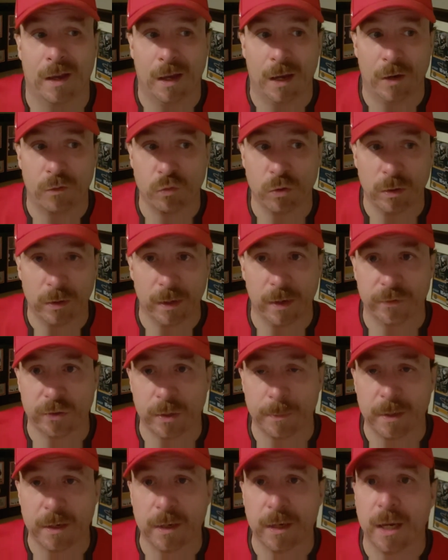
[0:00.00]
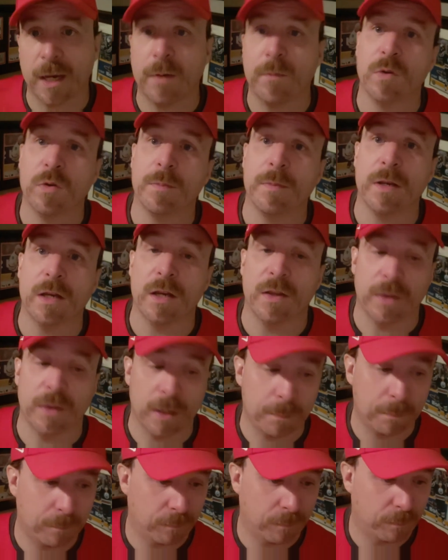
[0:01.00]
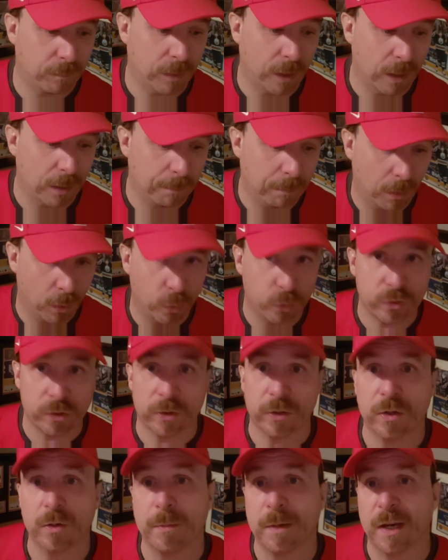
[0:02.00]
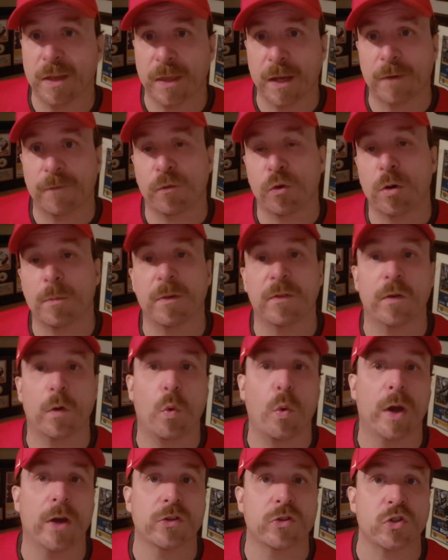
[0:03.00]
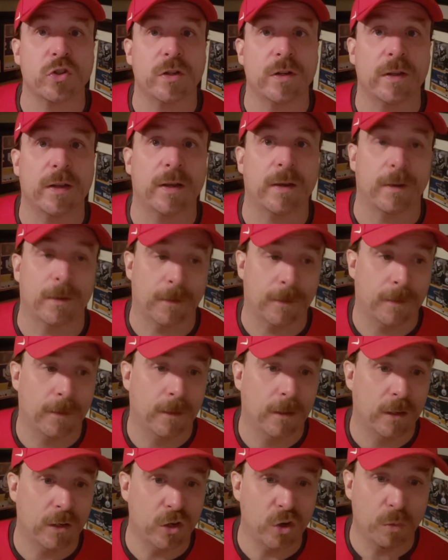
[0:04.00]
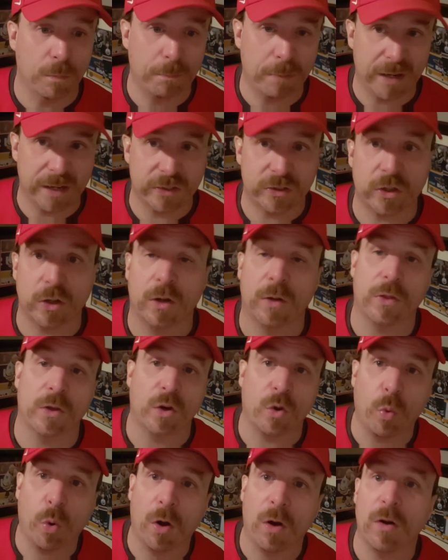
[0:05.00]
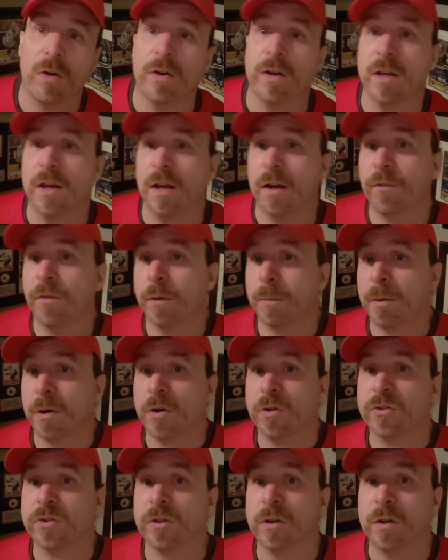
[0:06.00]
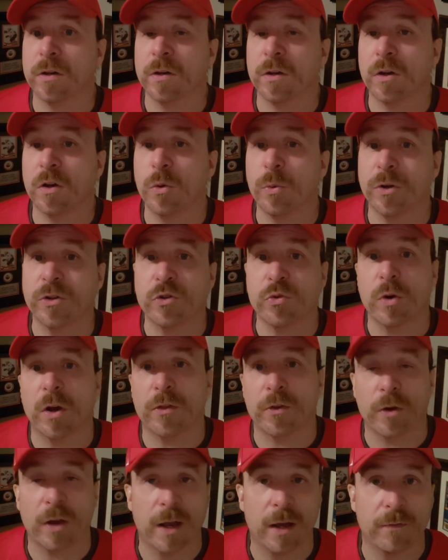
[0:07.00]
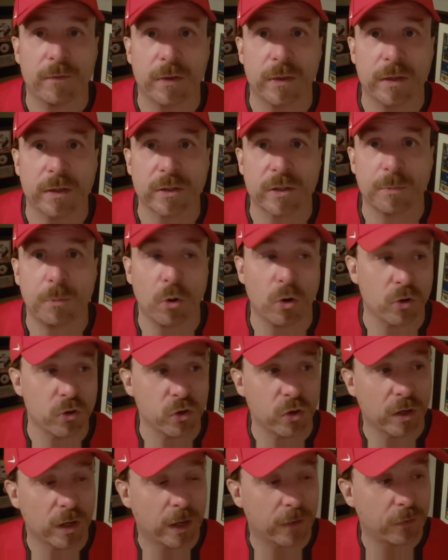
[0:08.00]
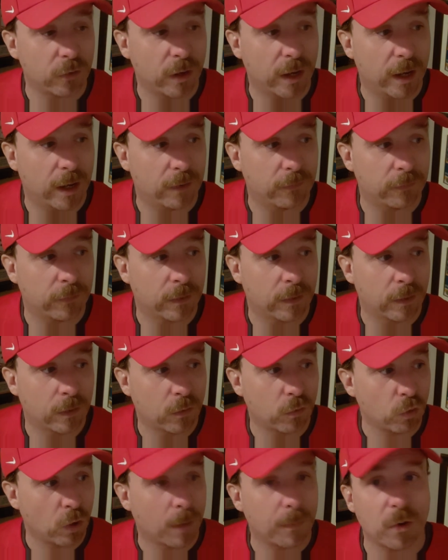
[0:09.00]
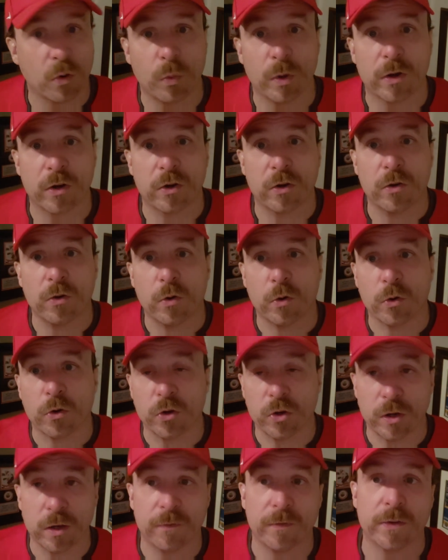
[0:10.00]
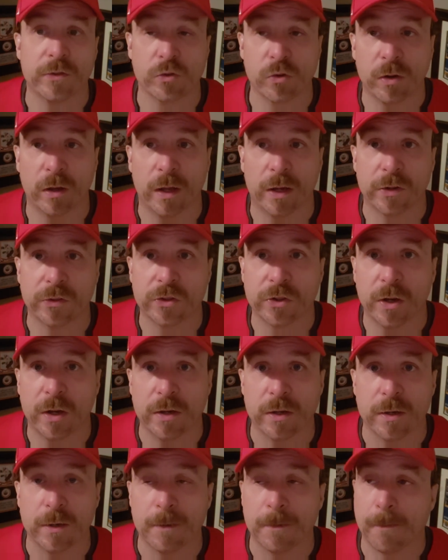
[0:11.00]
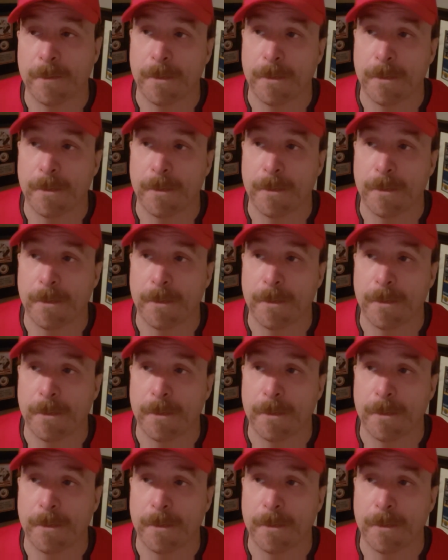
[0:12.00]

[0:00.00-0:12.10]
And really, if somebody came to me and they kind of posed to me in that form of a question, like, you know, based on the quality of the person, who would you rather have in this sport? You can either have Robert Whittaker or you could have Israel Adesanya.